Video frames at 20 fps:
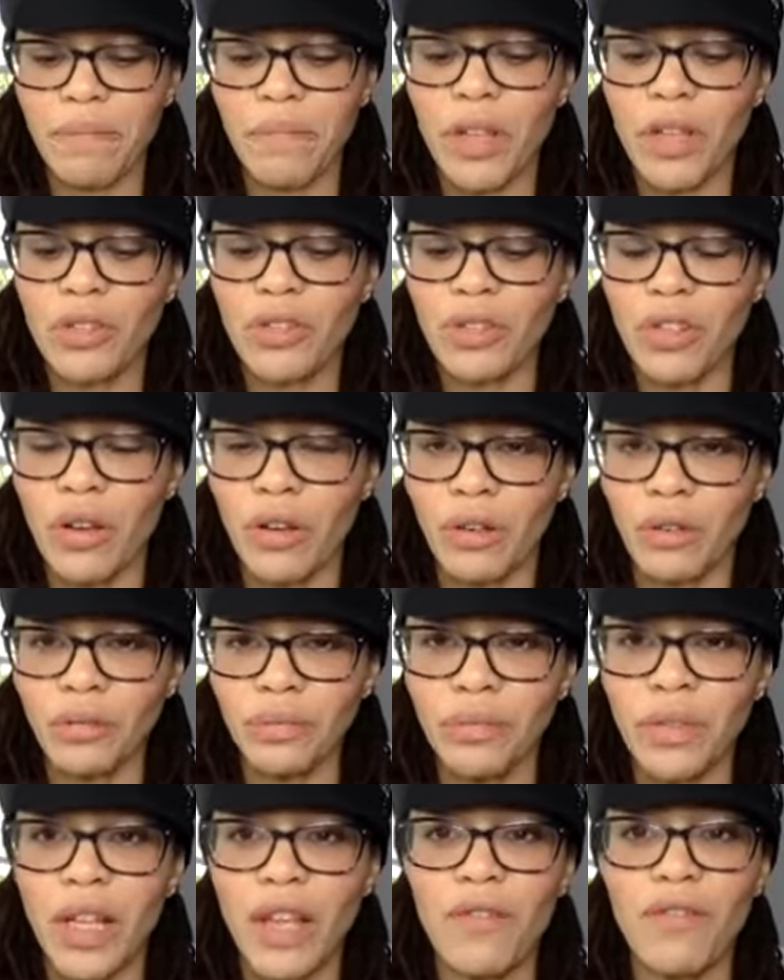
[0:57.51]

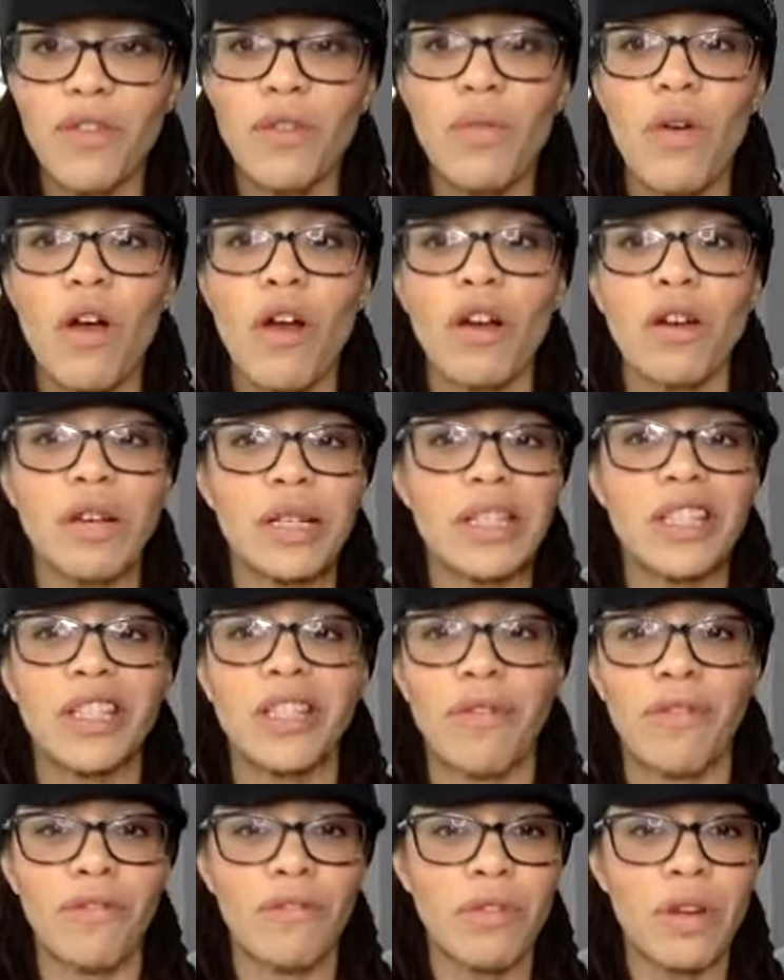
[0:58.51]
So if you are
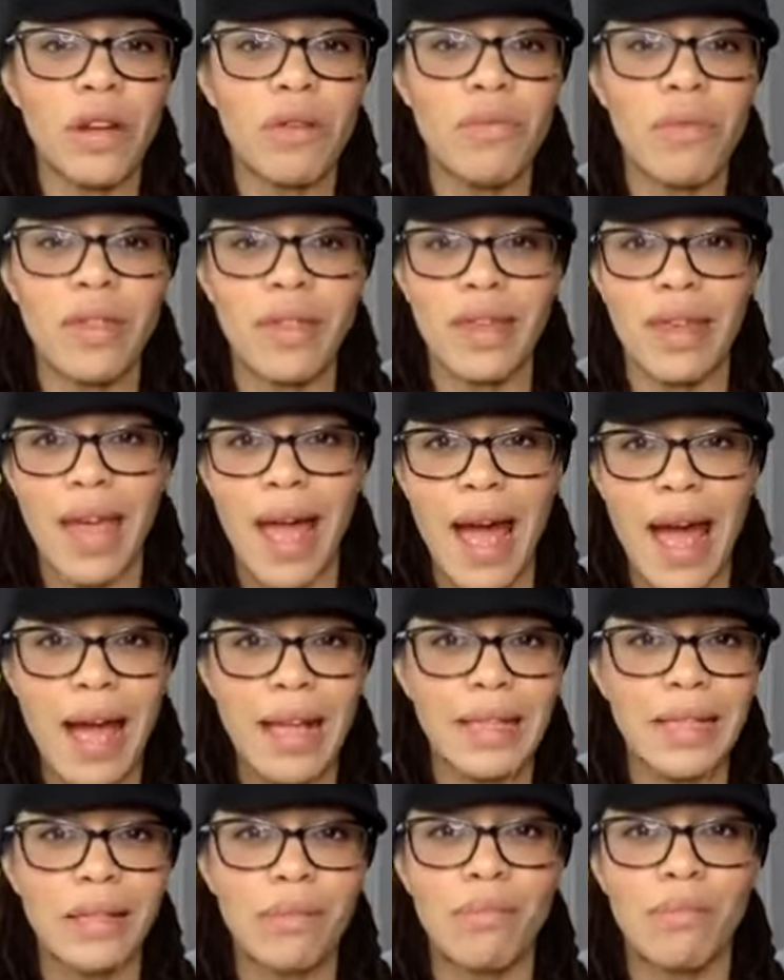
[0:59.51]
suffering with
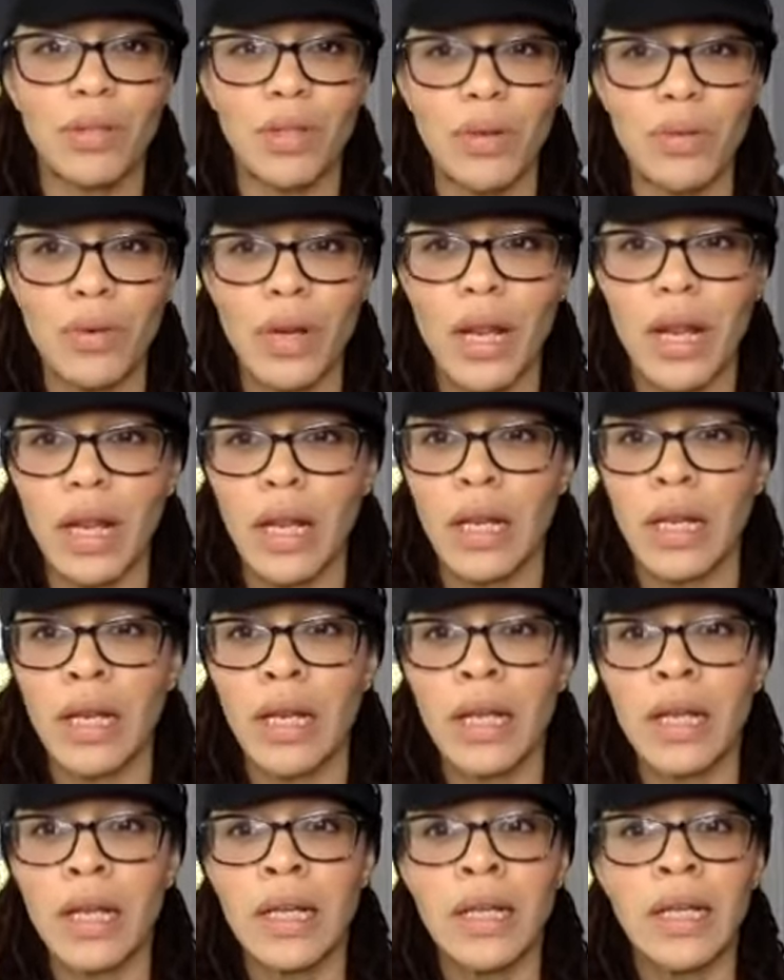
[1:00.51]
gas and bloating and
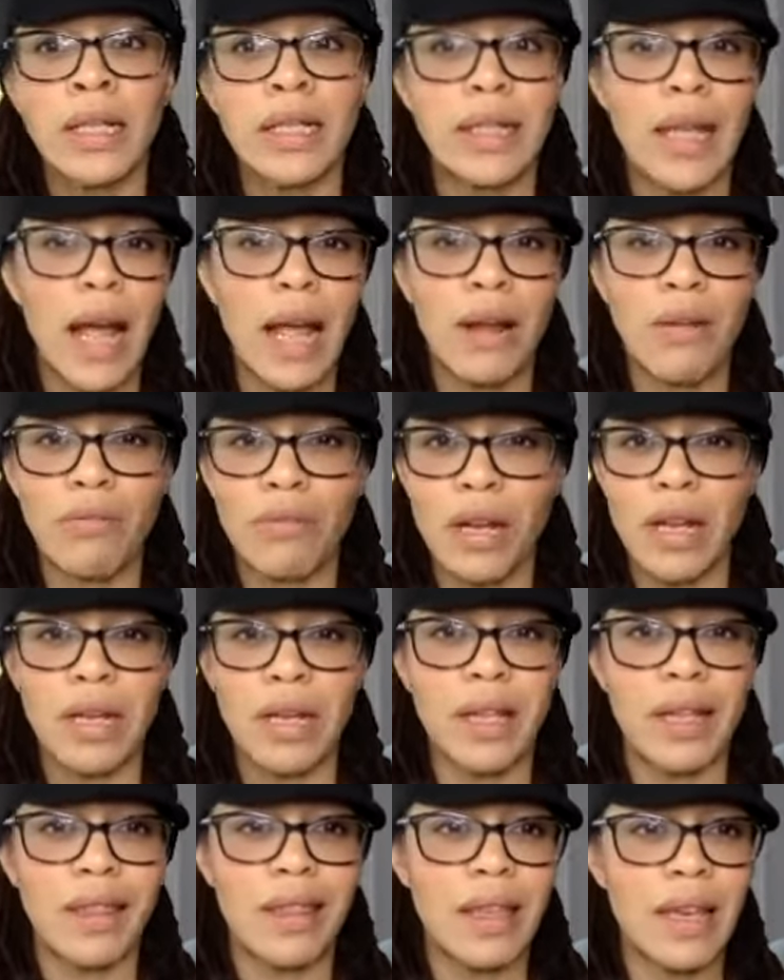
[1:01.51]
diarrhea
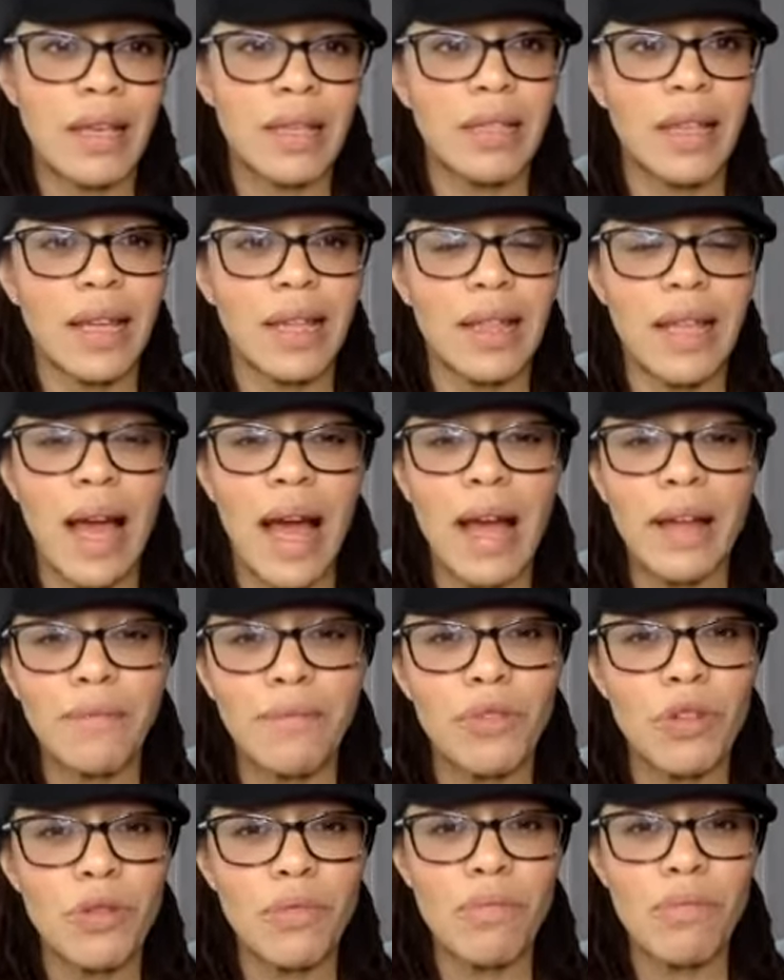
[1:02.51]
and things like that,
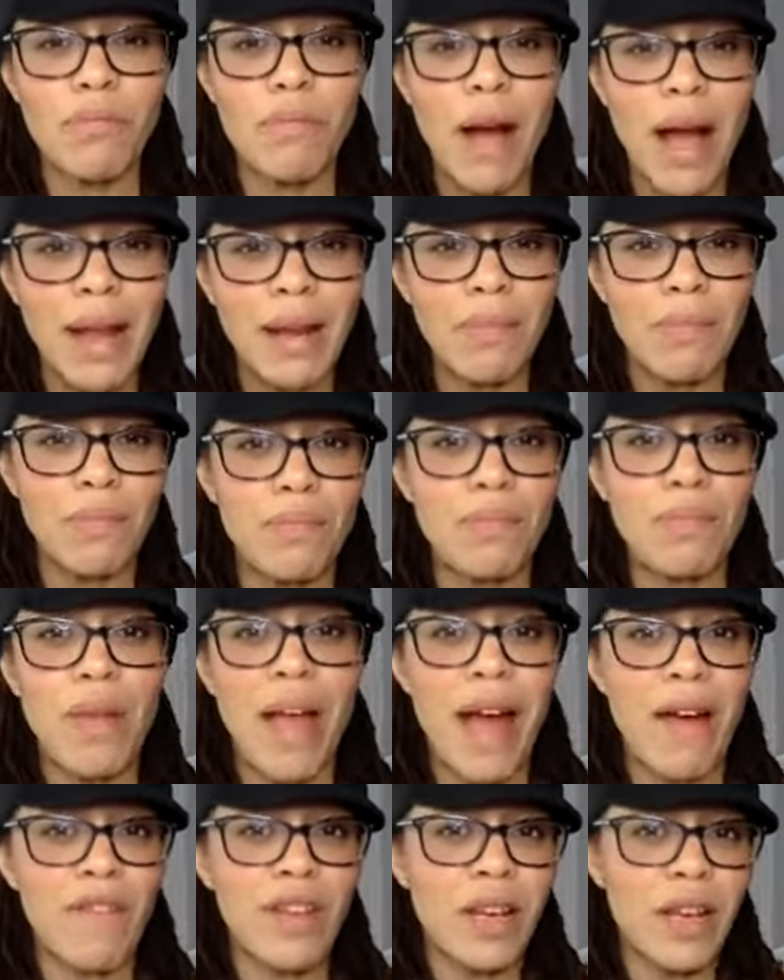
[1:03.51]
you might
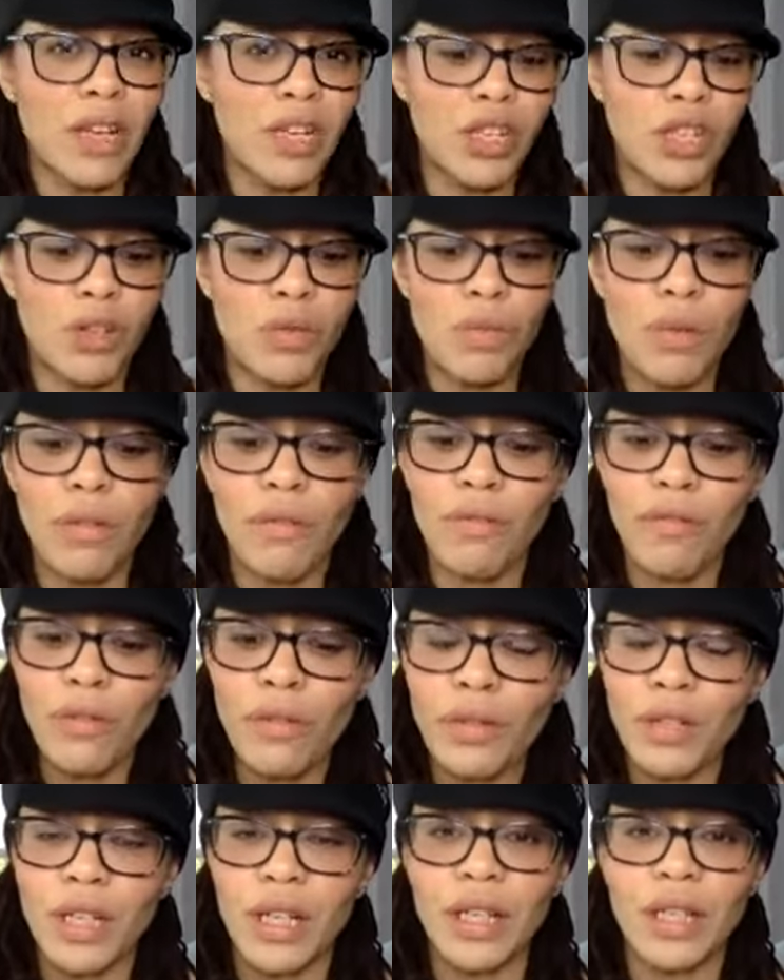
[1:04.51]
have an issue with
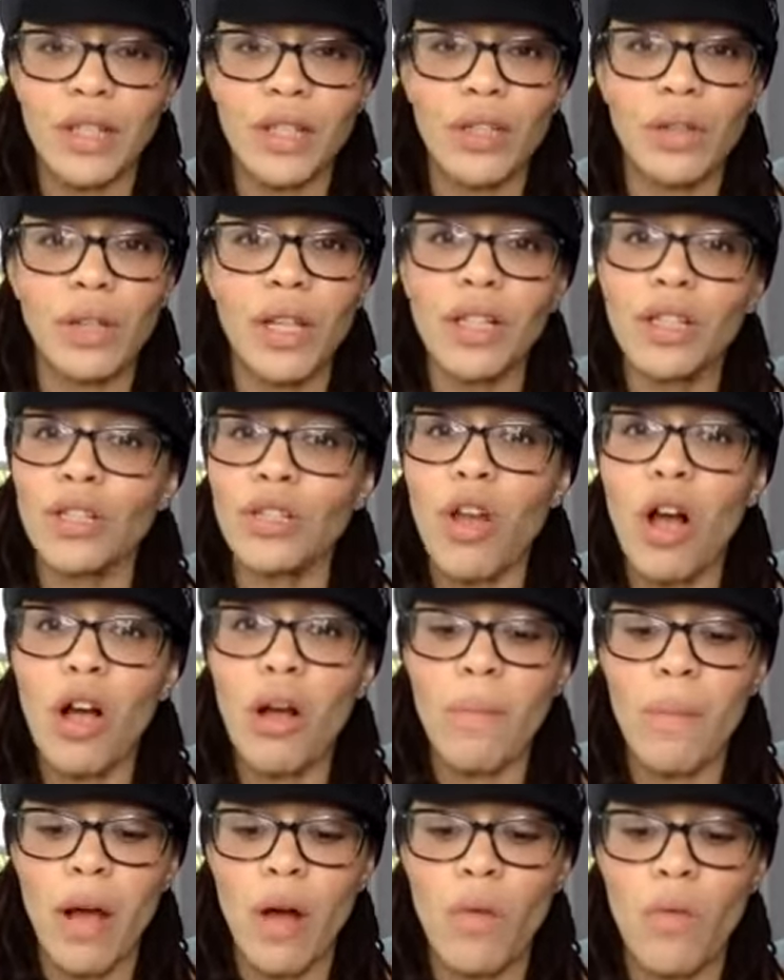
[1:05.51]
fructan. So let's talk
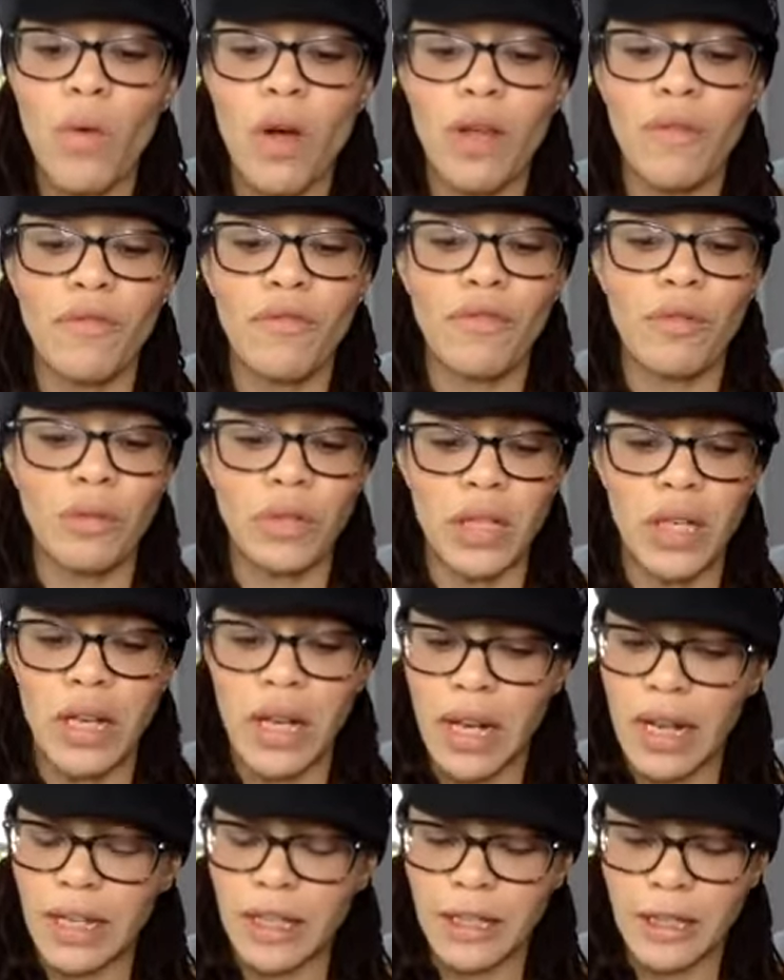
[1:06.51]
about what fructan
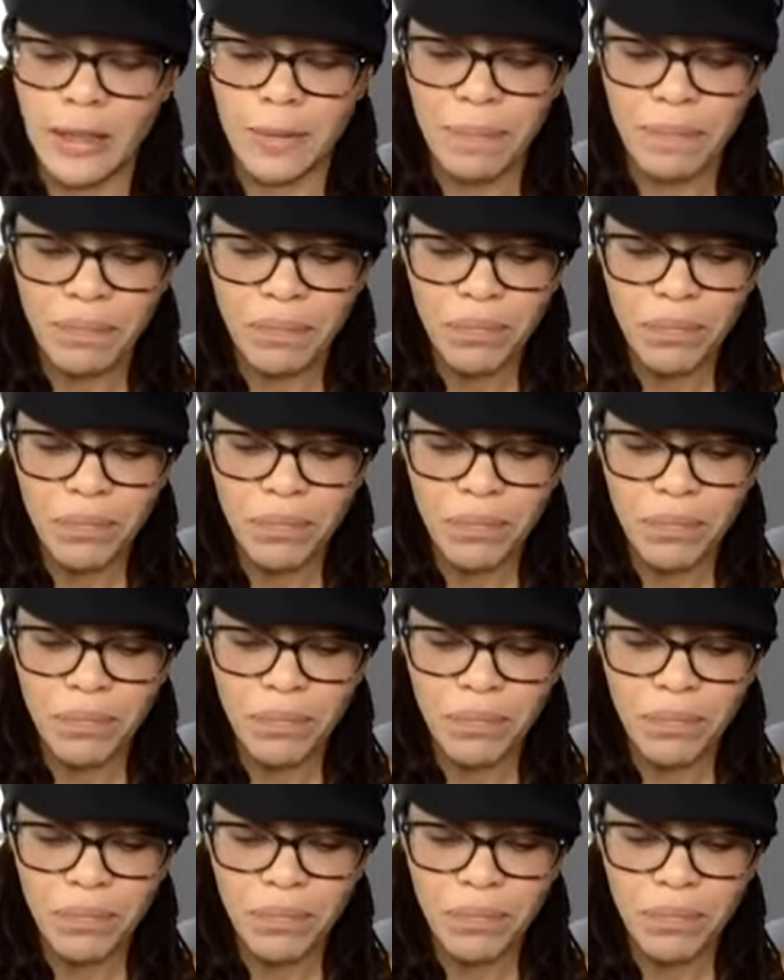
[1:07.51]
is.